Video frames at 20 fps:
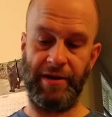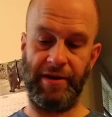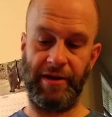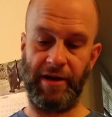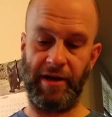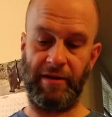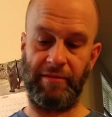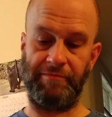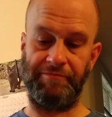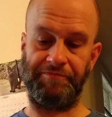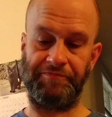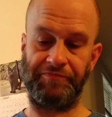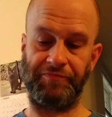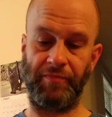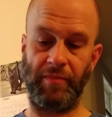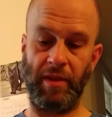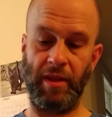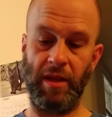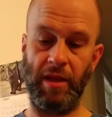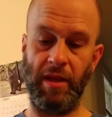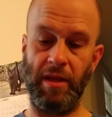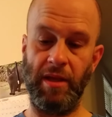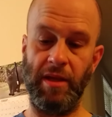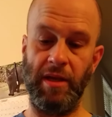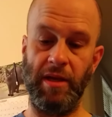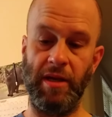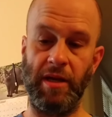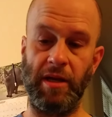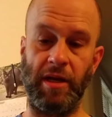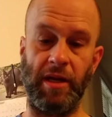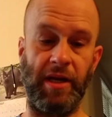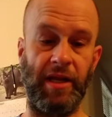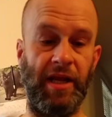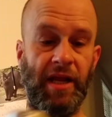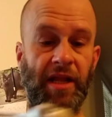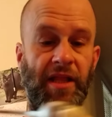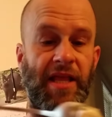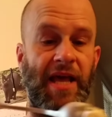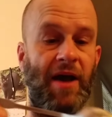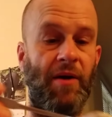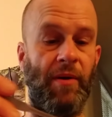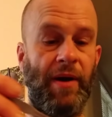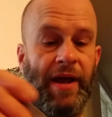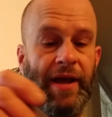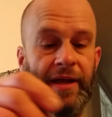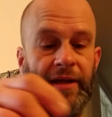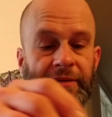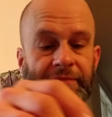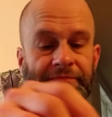um, gonna eat it that way